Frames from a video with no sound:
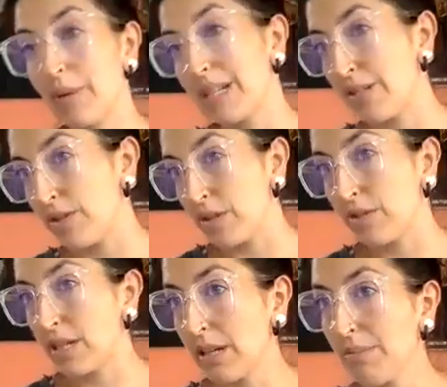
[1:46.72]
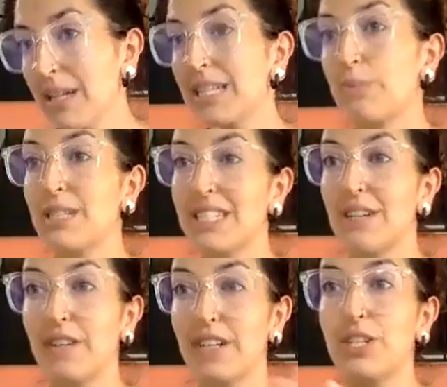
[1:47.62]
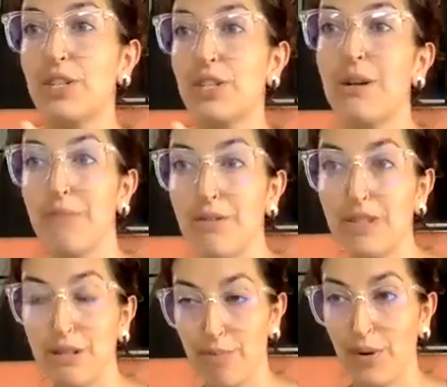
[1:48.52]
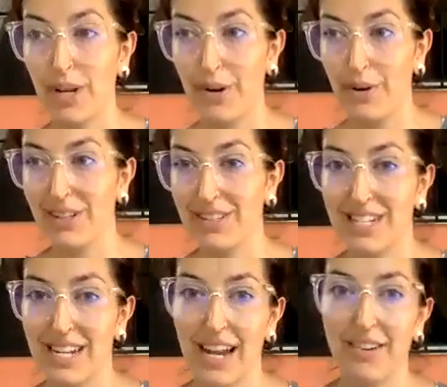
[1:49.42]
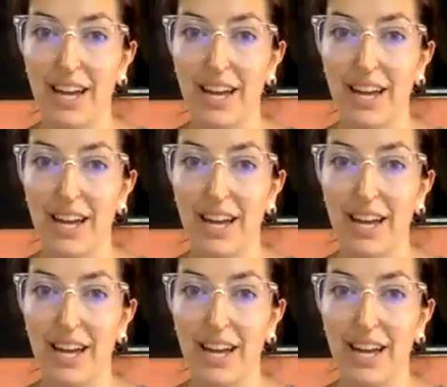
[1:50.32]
3 ways you use them specific to immune supporting oils today.